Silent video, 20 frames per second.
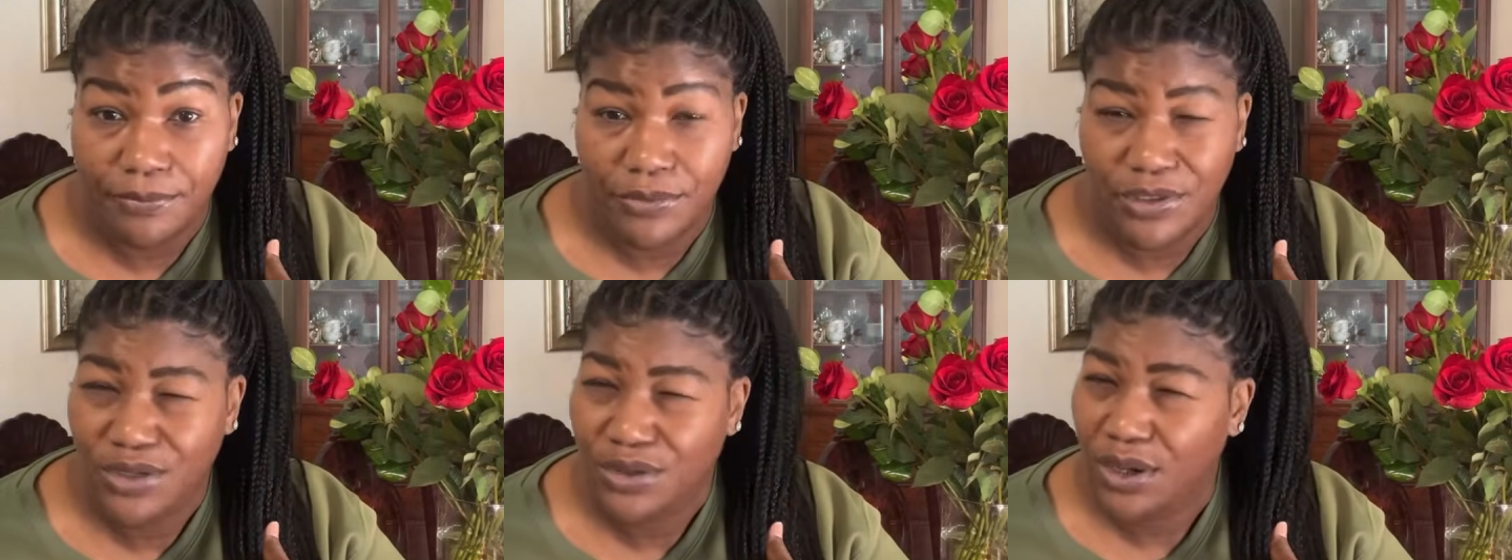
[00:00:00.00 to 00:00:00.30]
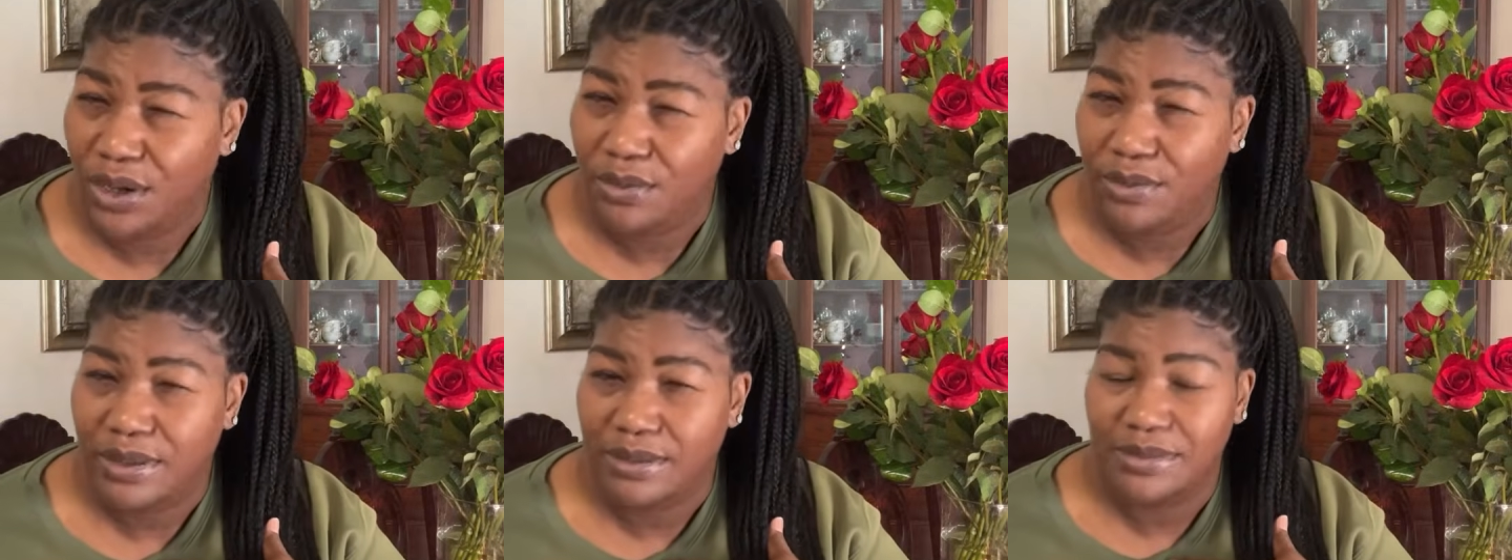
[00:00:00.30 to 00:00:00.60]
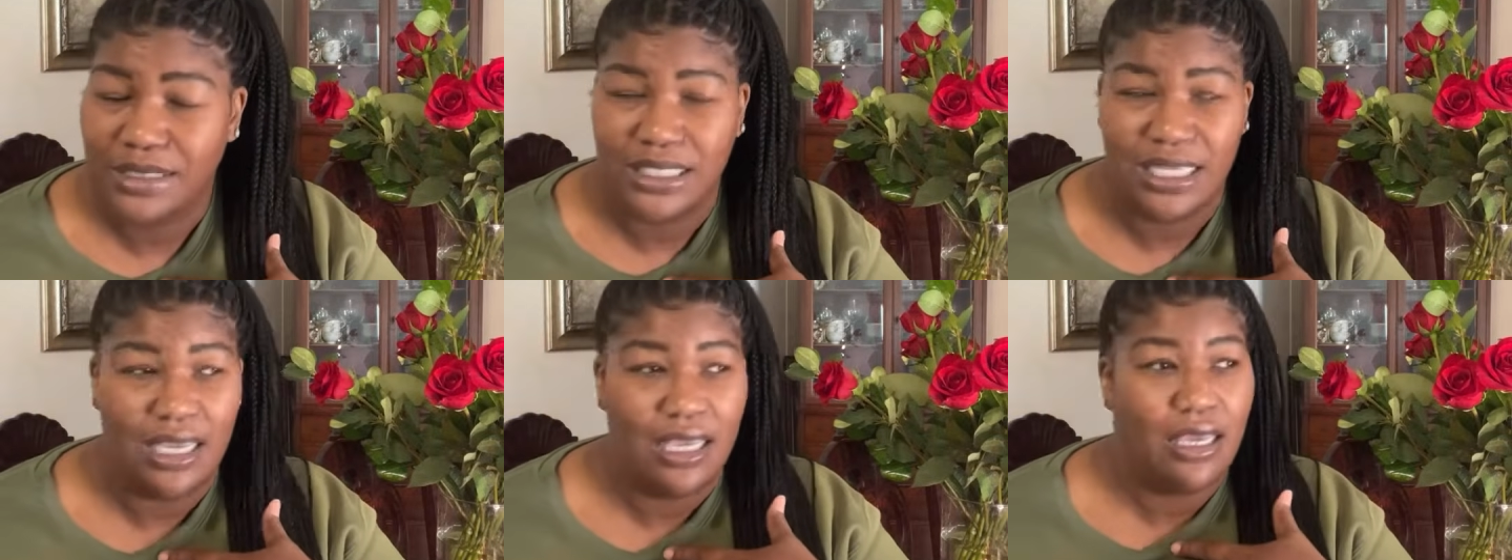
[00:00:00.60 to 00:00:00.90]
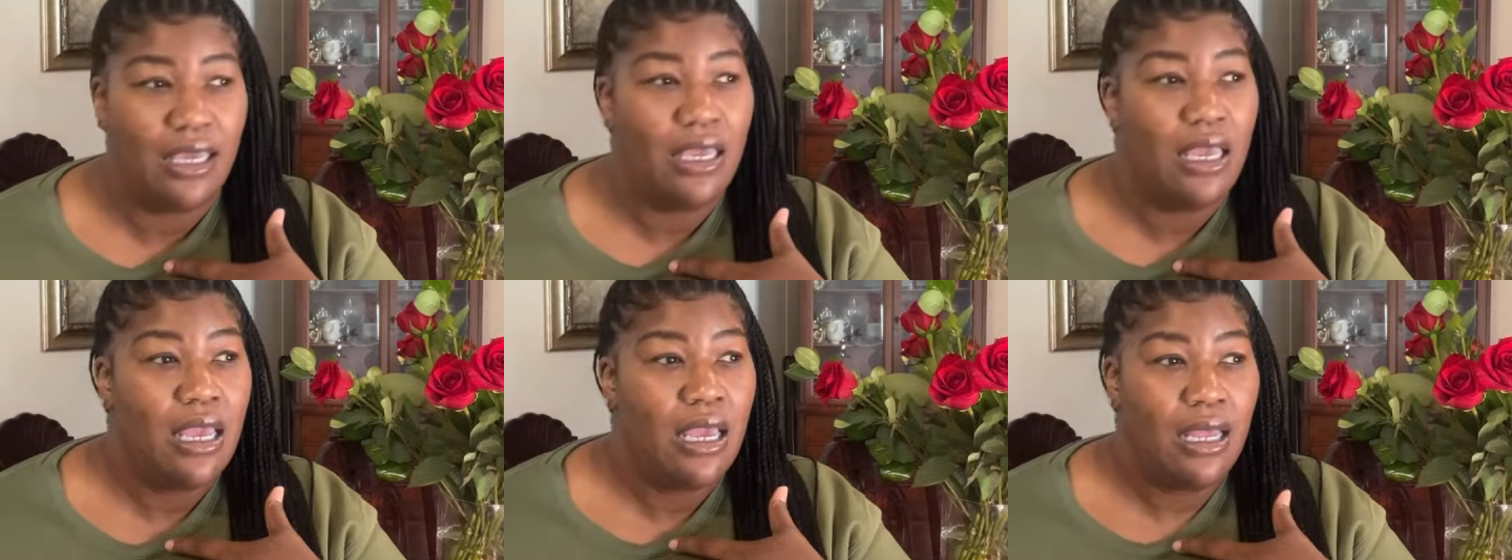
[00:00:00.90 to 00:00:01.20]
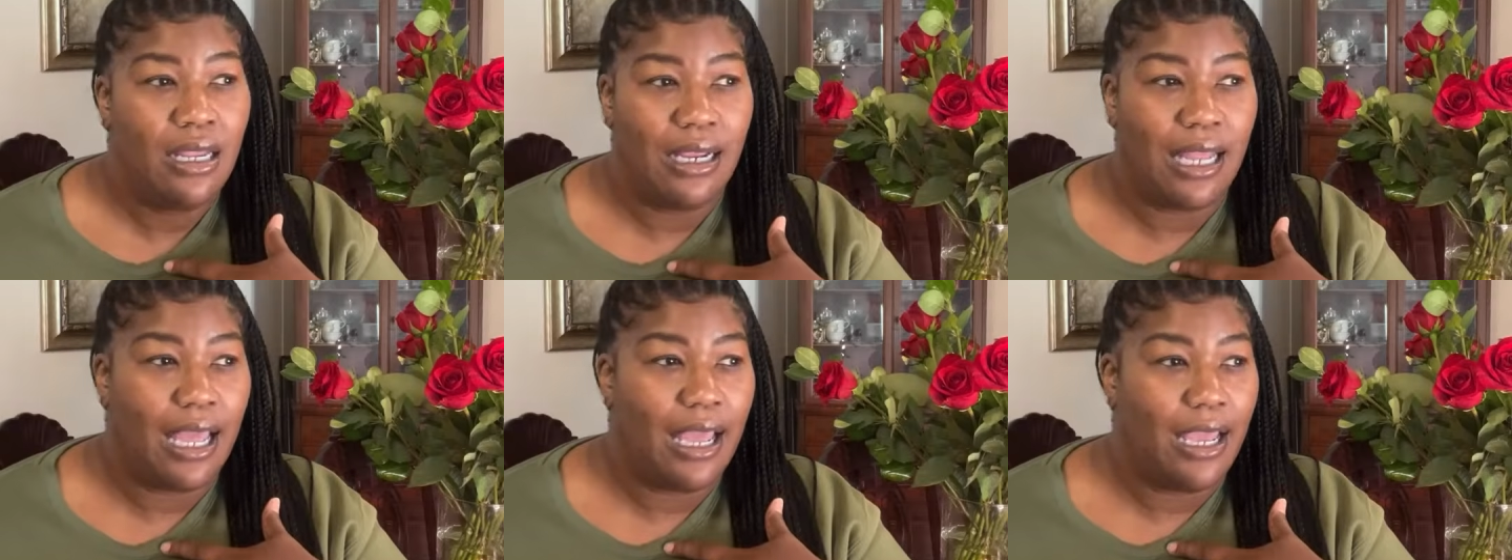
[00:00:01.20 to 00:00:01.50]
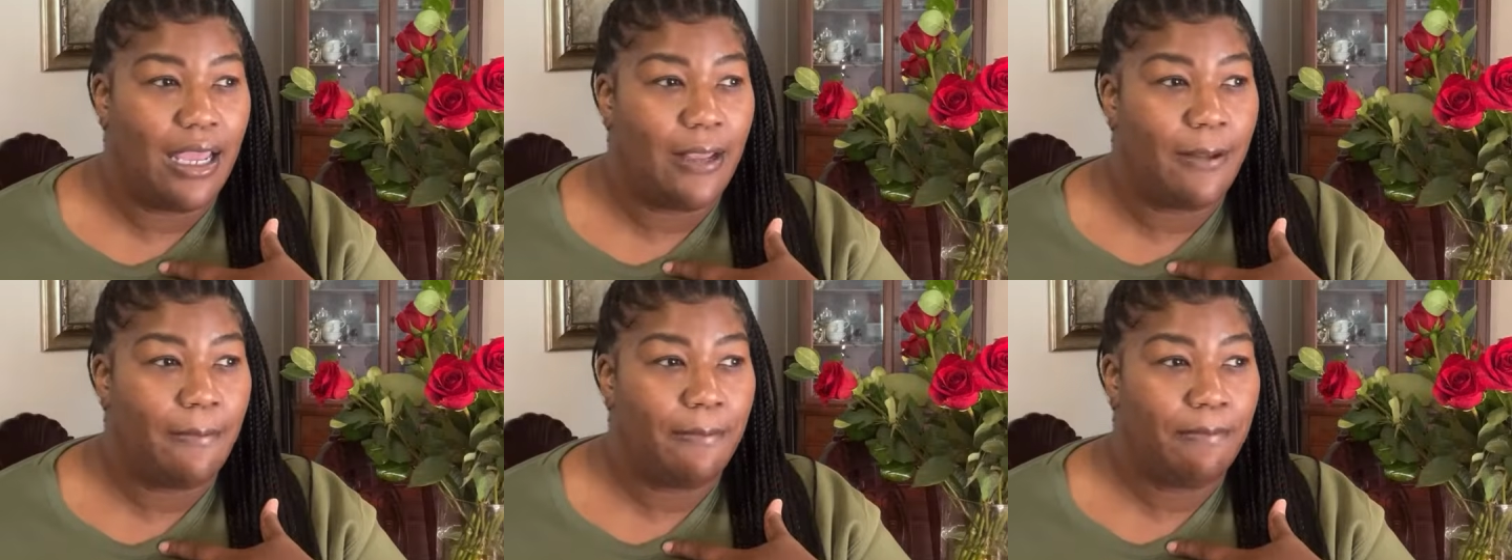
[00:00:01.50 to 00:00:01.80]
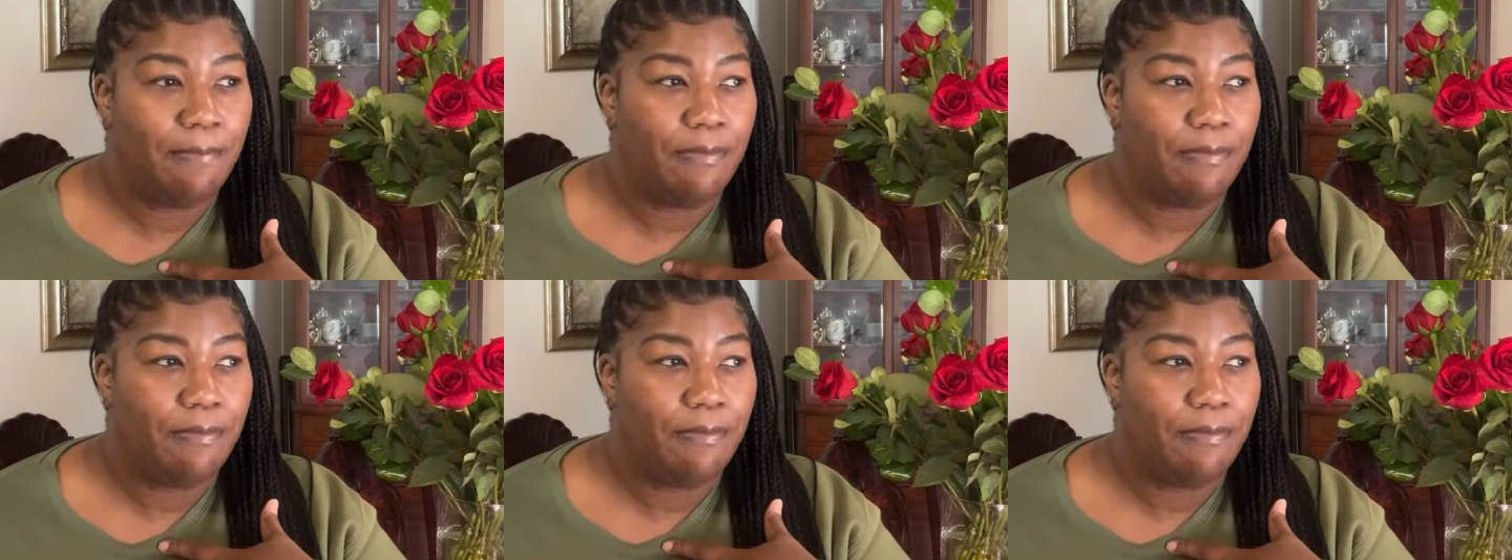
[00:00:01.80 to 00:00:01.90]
You know what I'm saying? Like,